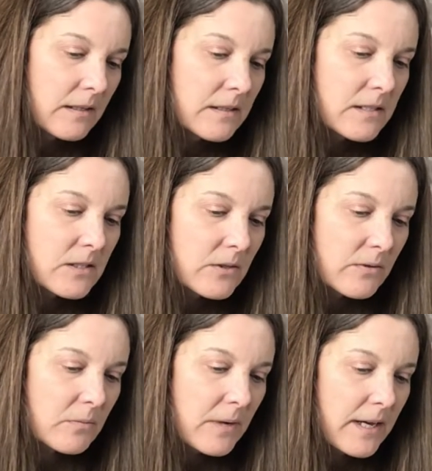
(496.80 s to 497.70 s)
Stir
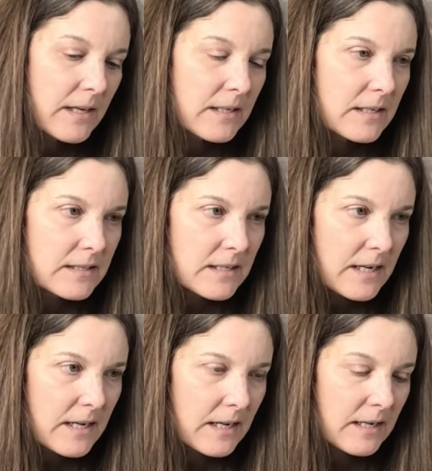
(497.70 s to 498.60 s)
the red and
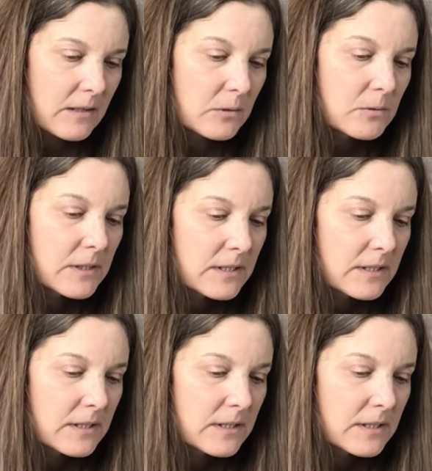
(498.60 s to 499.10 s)
take out